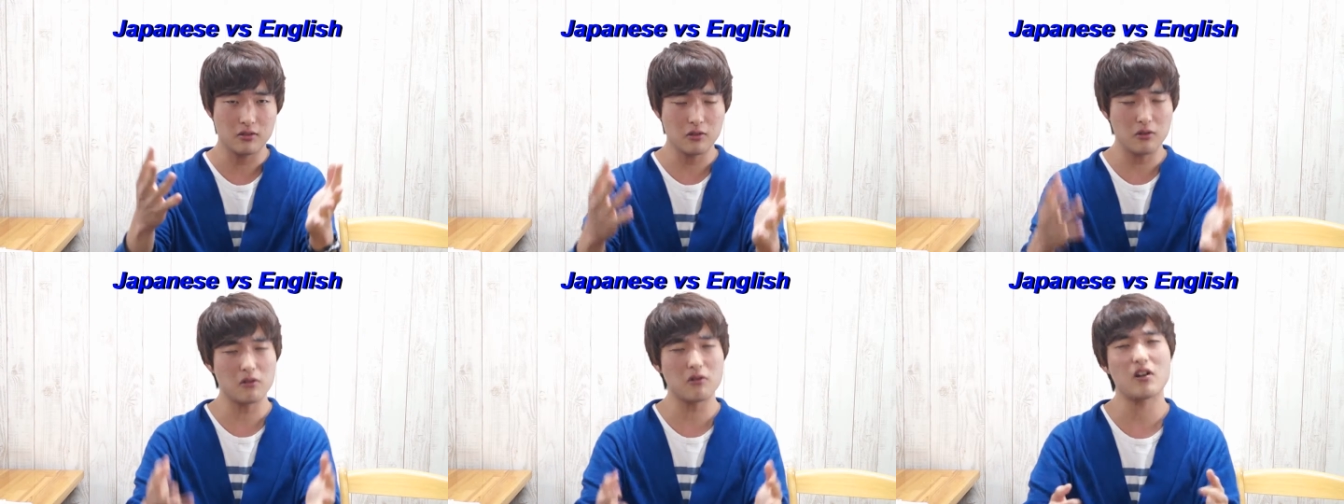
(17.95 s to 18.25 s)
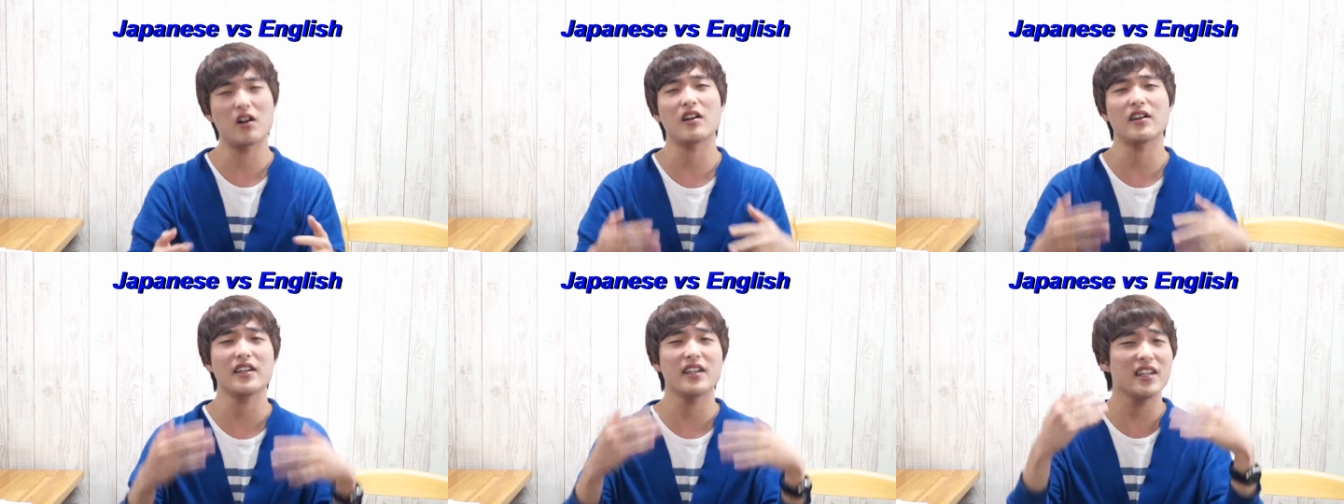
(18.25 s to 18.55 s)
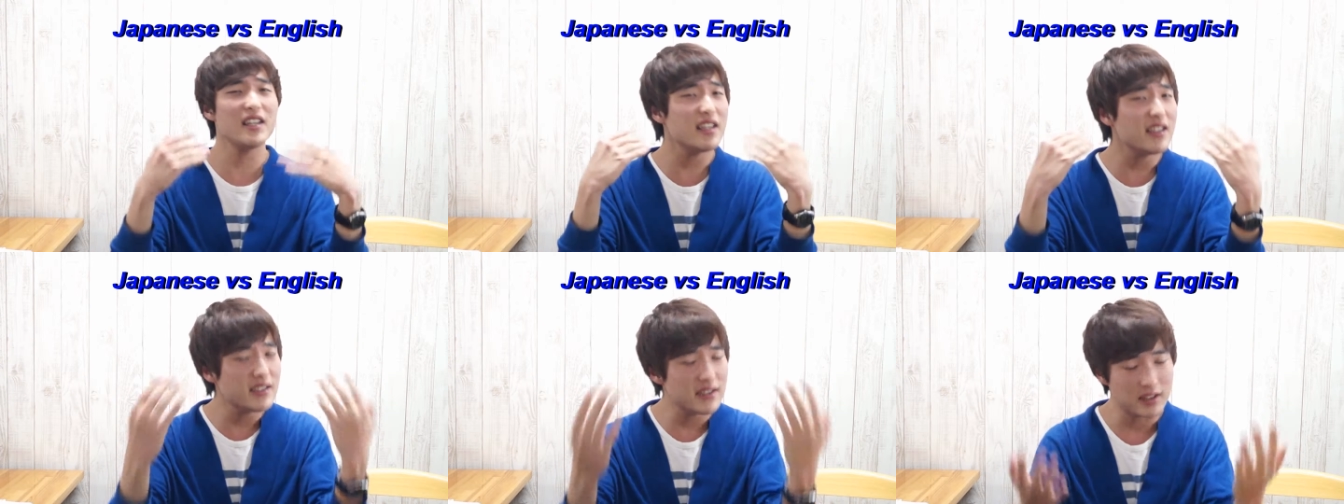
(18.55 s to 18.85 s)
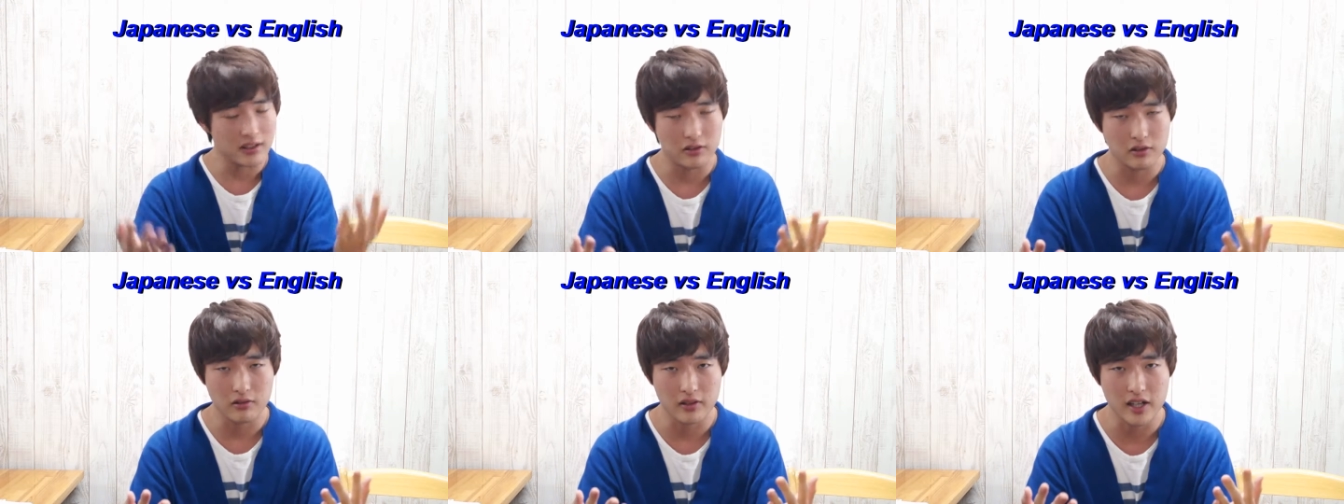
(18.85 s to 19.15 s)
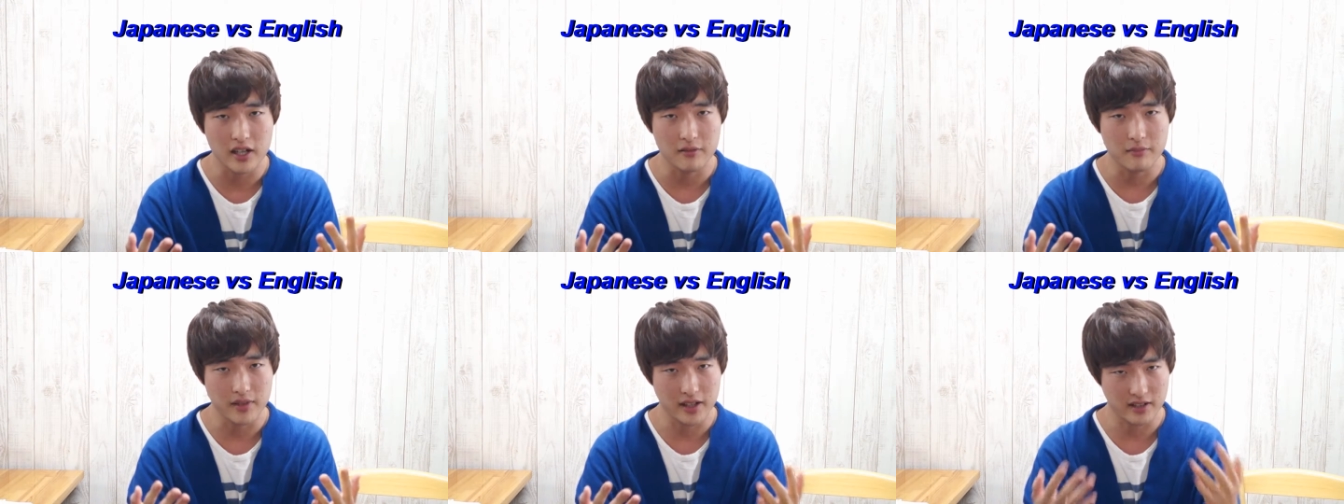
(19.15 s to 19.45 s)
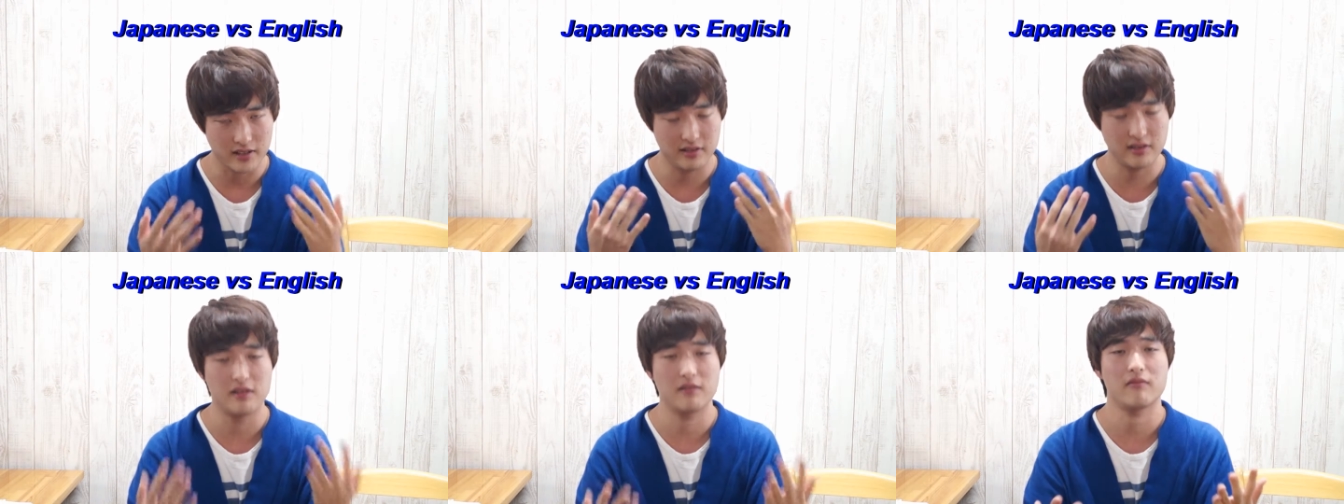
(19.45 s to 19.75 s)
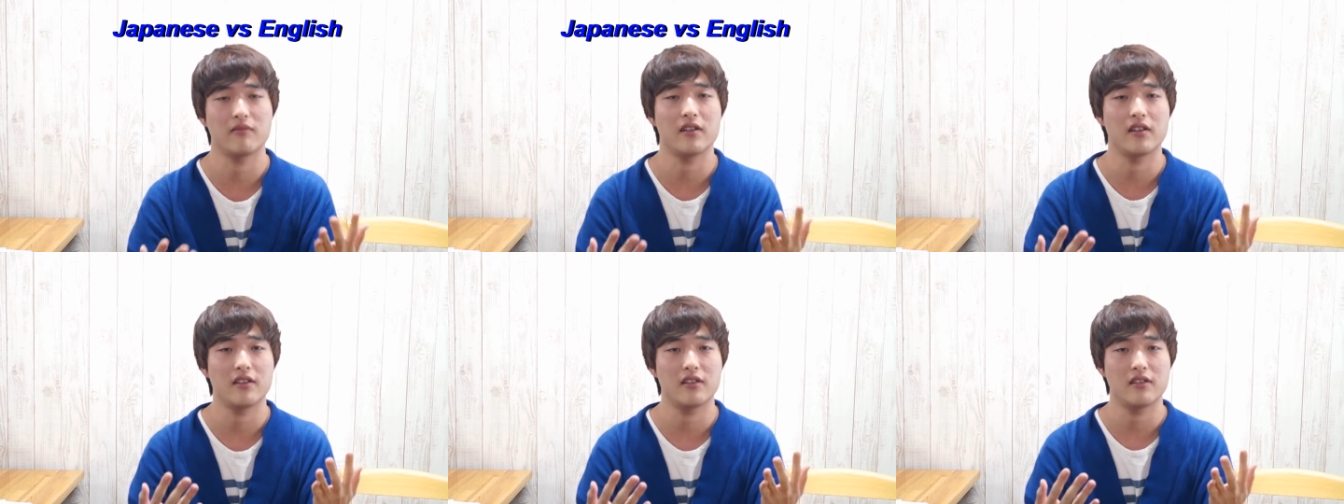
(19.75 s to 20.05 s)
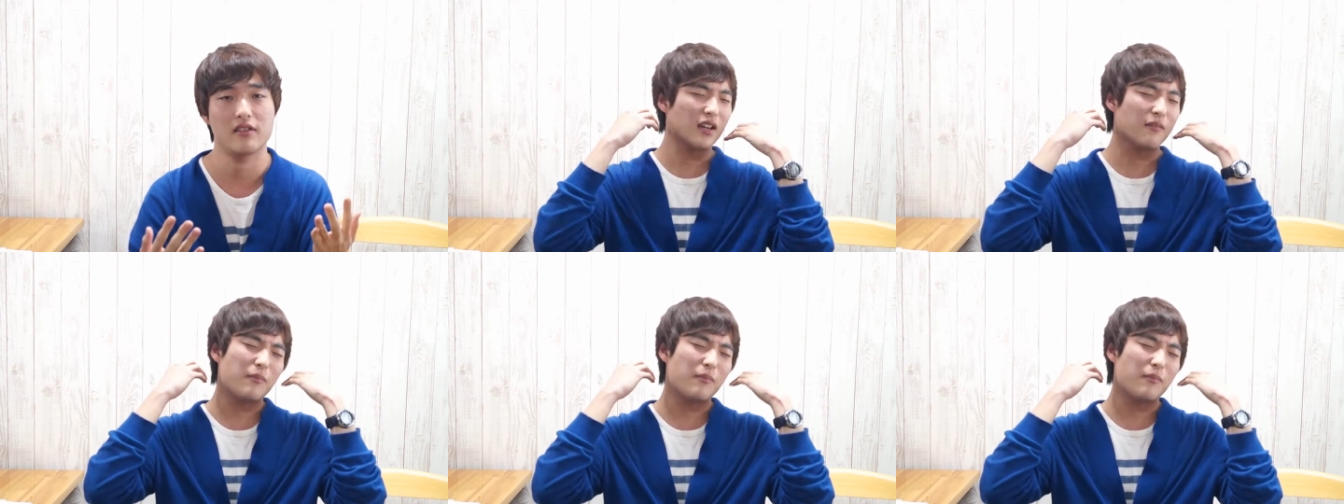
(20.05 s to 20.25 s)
or are easy to get mixed up with.